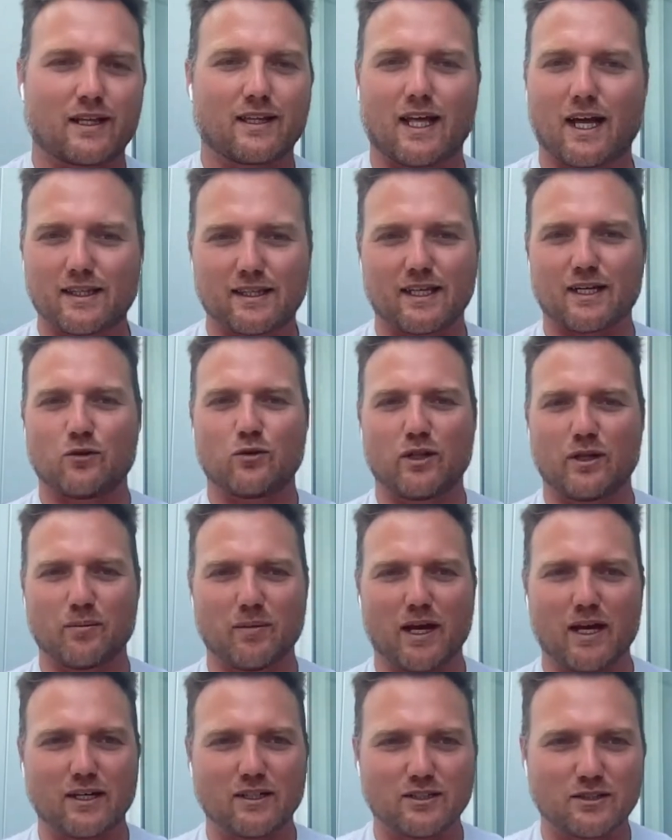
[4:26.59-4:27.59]
Not that it really
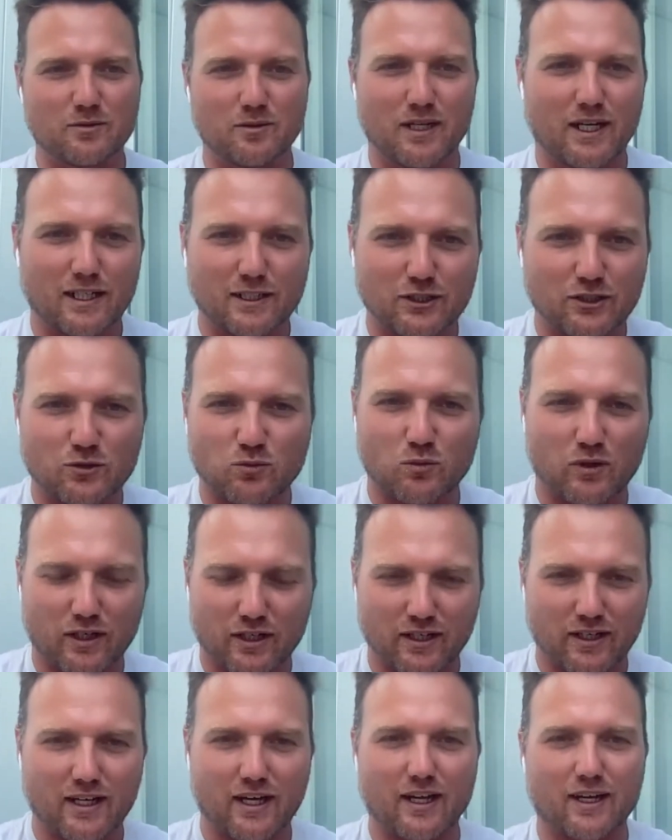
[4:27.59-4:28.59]
matters, but I just
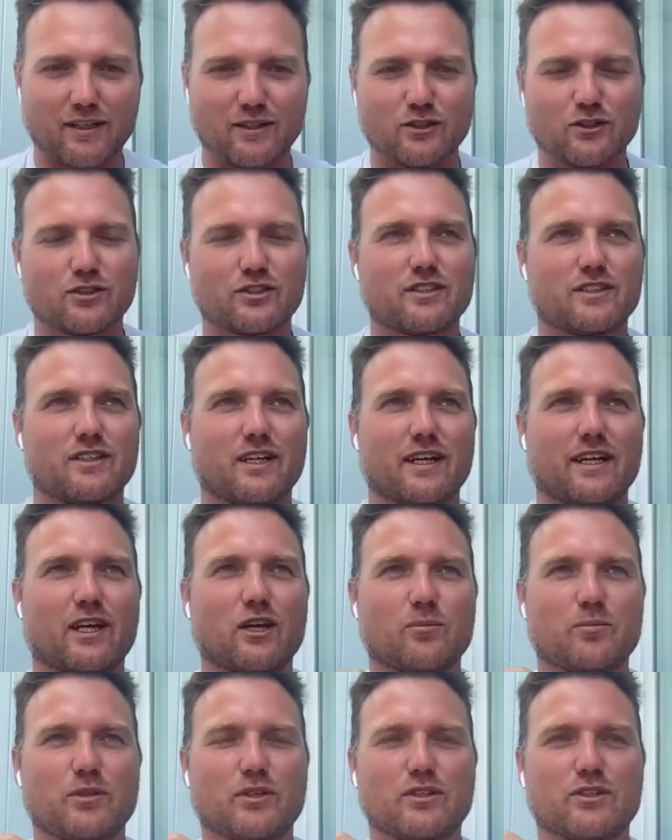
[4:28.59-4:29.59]
wanted to kind of
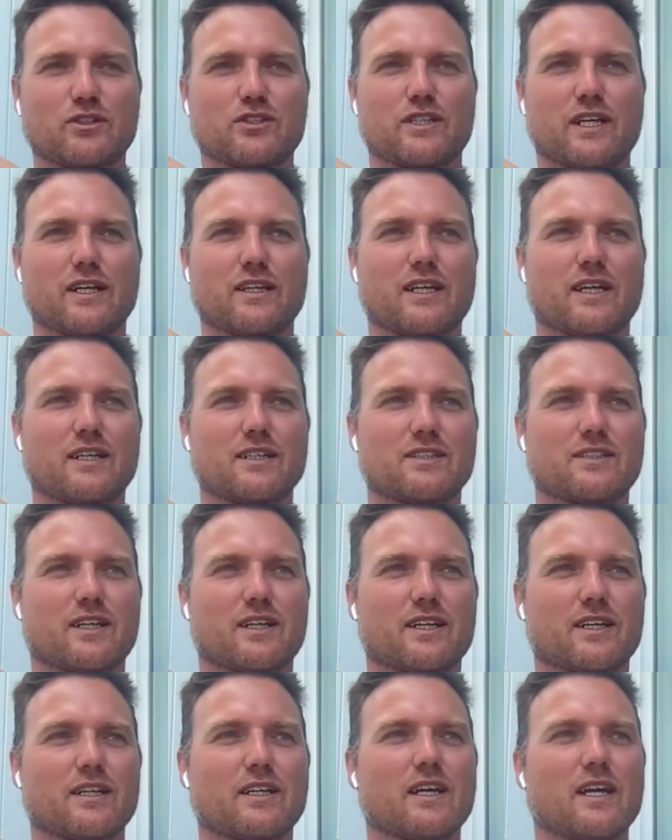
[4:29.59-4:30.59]
help you understand that in a
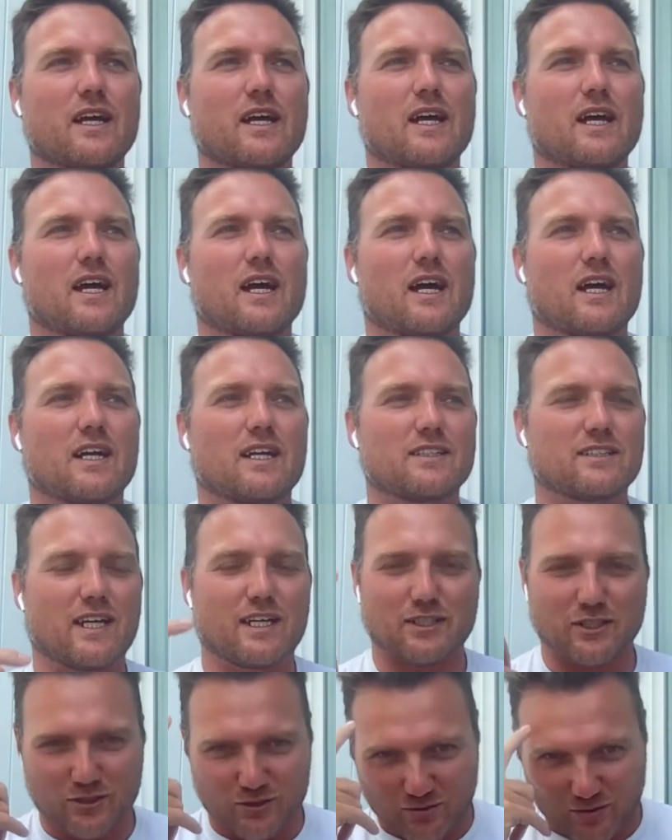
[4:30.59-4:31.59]
second. Because
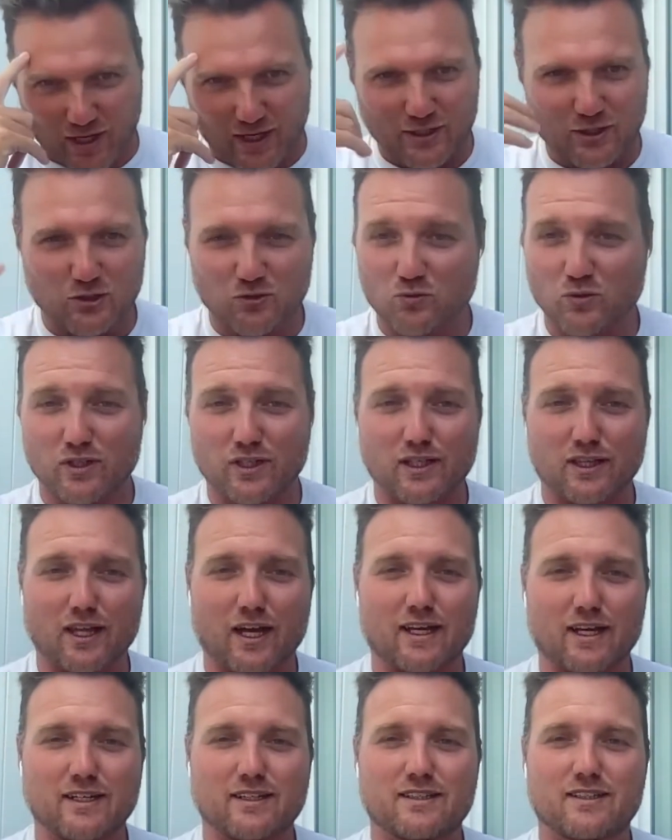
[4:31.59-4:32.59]
I just really
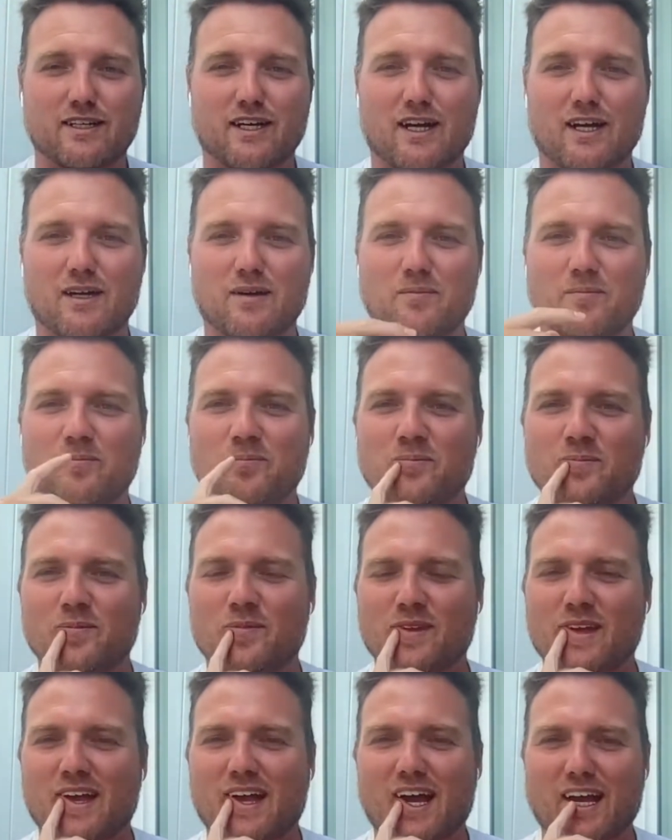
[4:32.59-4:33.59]
liked,
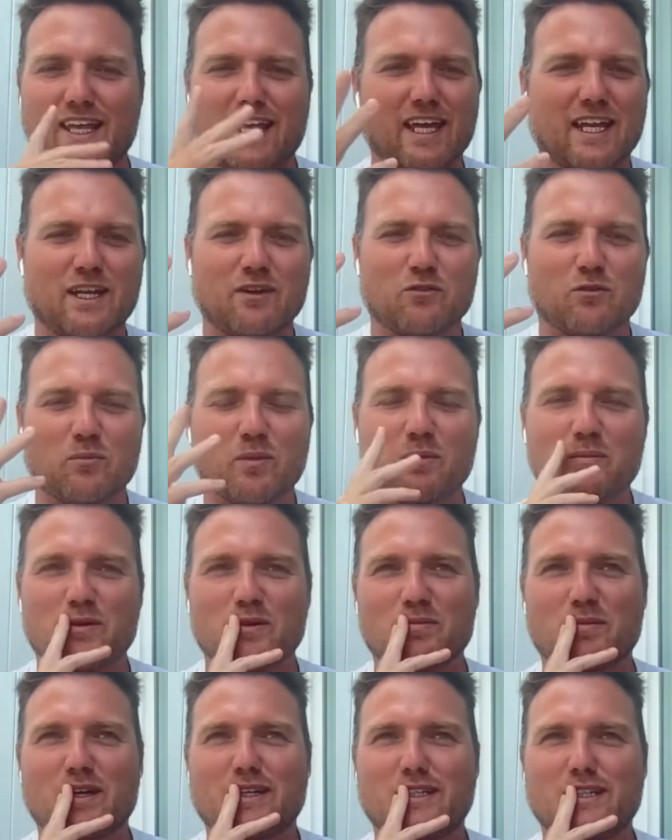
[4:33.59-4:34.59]
I can't even remember
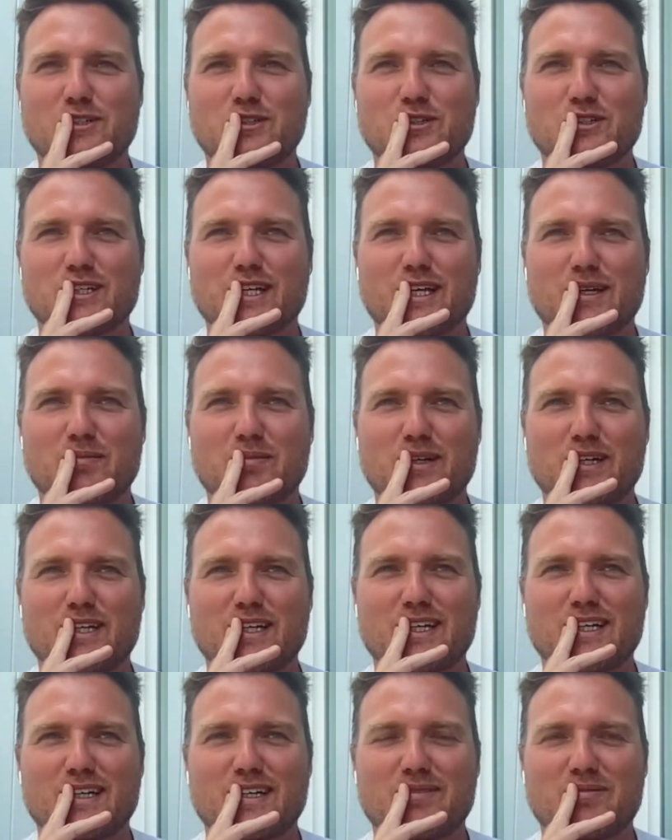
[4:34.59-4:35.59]
my teacher's name, but
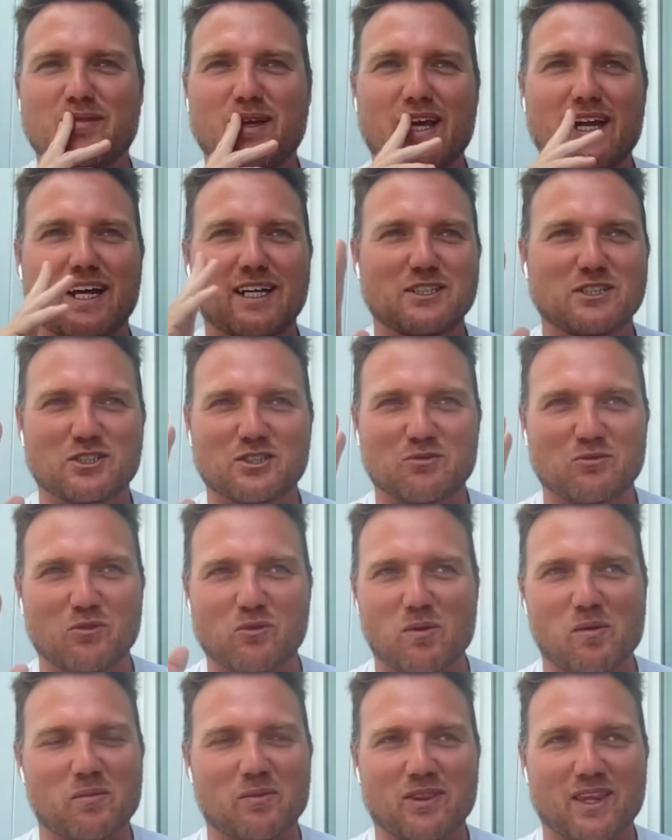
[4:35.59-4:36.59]
man, I just
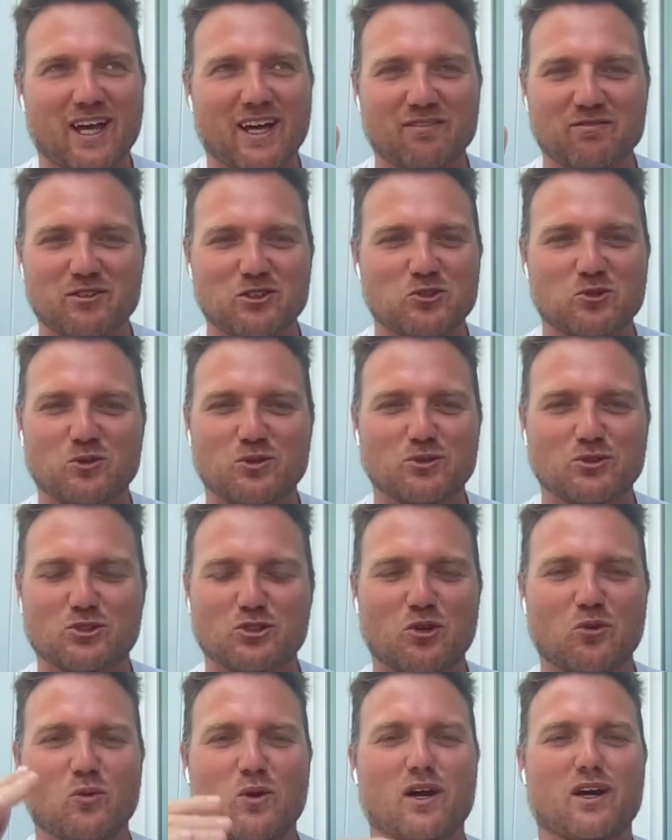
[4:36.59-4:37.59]
remember that visual
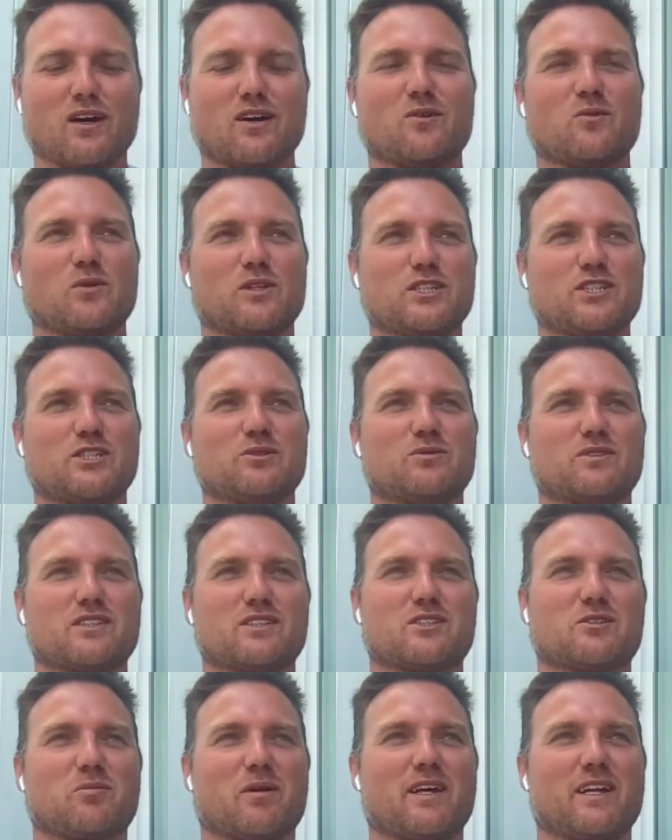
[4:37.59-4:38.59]
so well when she was
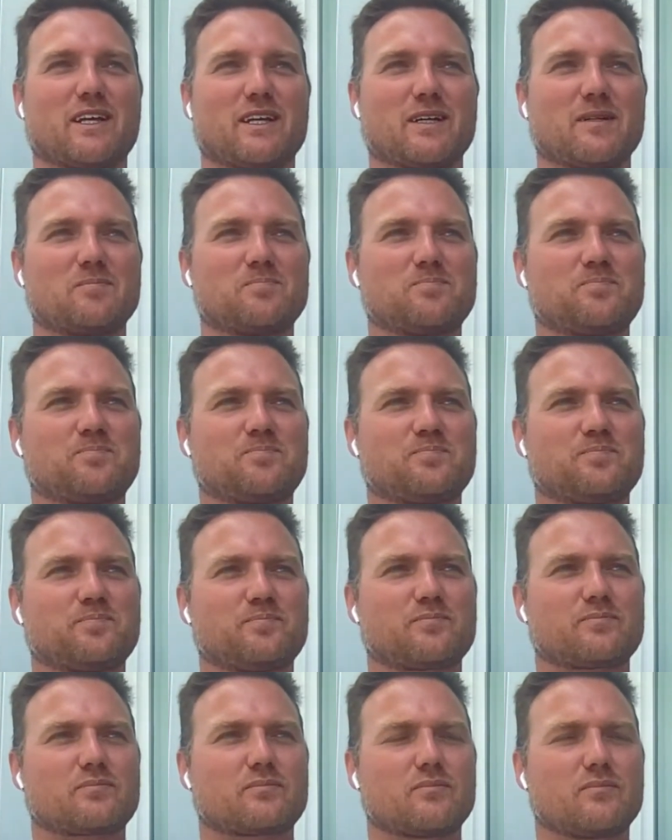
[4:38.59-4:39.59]
explaining
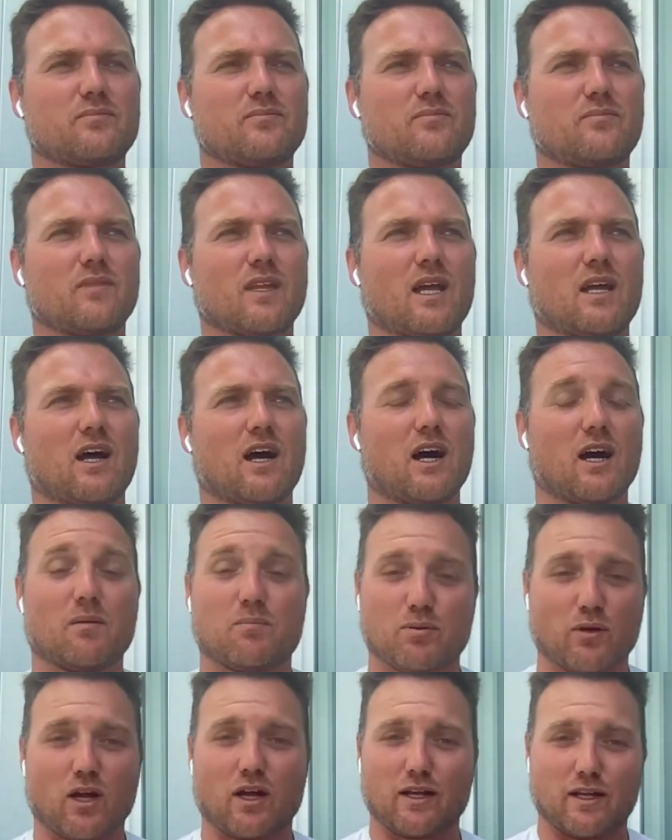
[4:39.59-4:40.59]

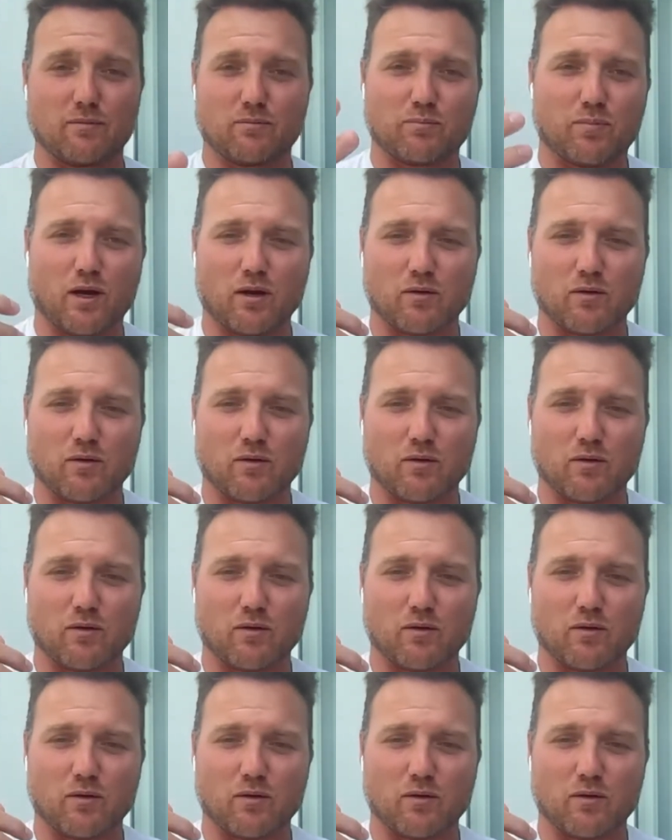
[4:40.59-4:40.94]
it.